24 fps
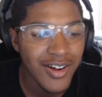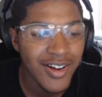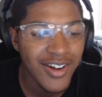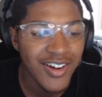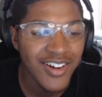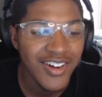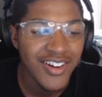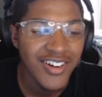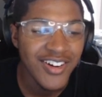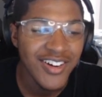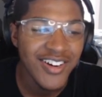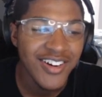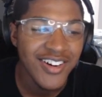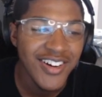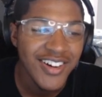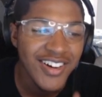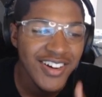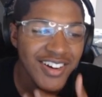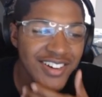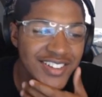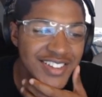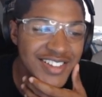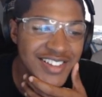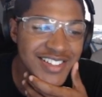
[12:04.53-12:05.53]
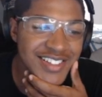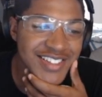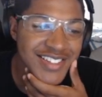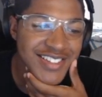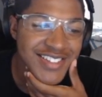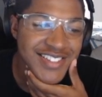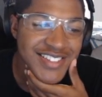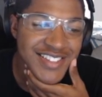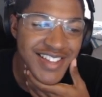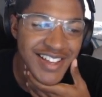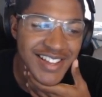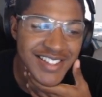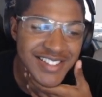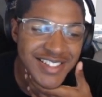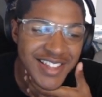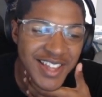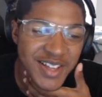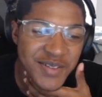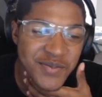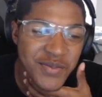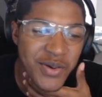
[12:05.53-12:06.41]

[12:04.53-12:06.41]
Oh, this is just like